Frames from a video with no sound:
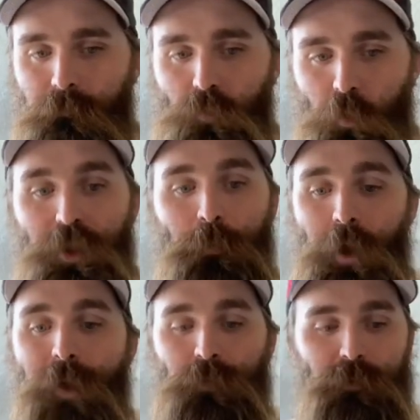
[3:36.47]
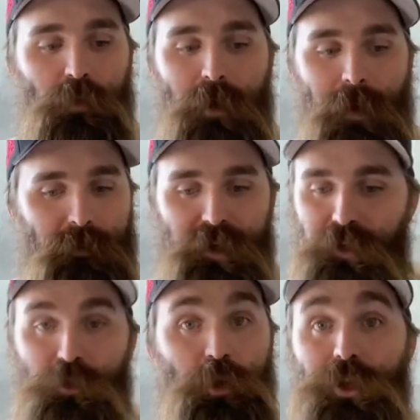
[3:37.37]
With a prime rib rub, I would eat
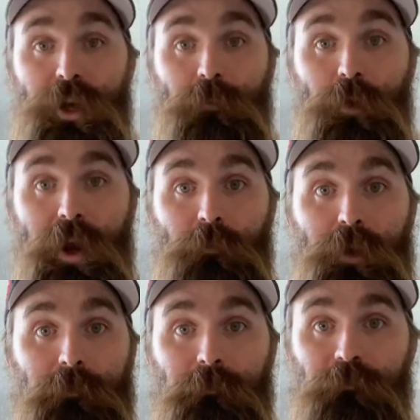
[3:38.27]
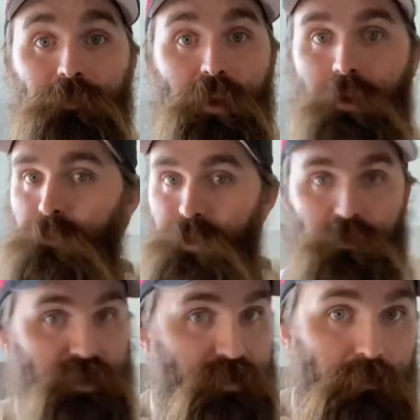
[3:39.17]
it just like a prime rib. I would do
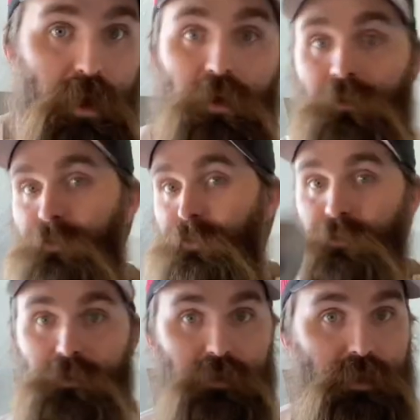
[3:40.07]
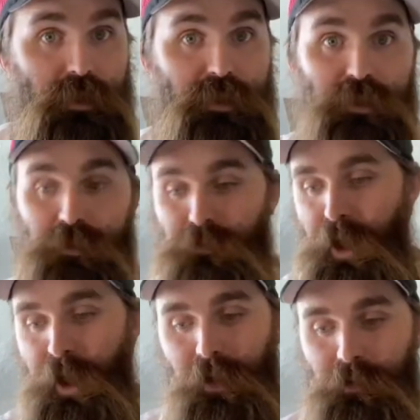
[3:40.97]
small,
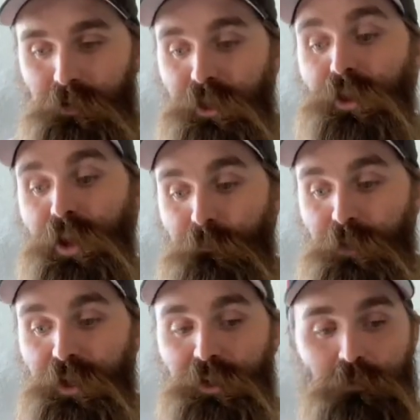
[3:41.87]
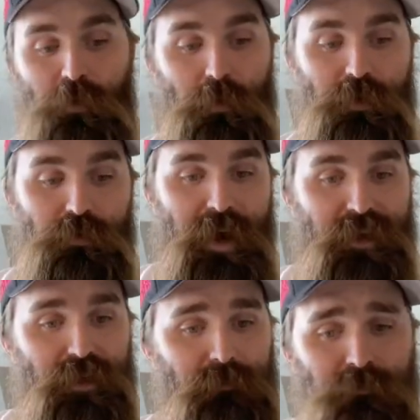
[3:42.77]
thin pieces with
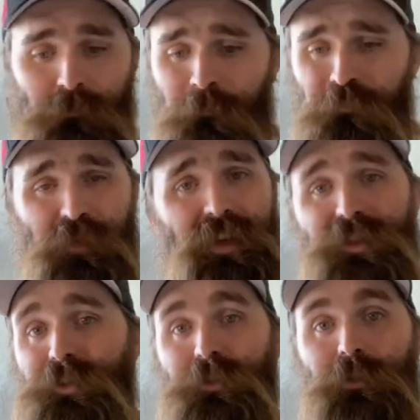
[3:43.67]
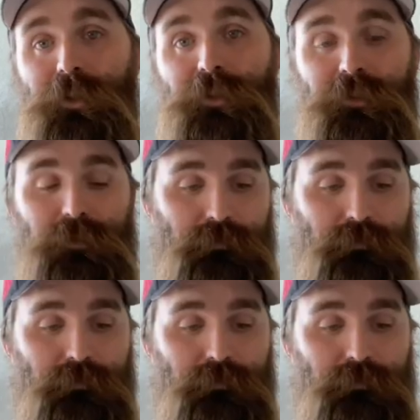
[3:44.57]
horseradish. This is delicious.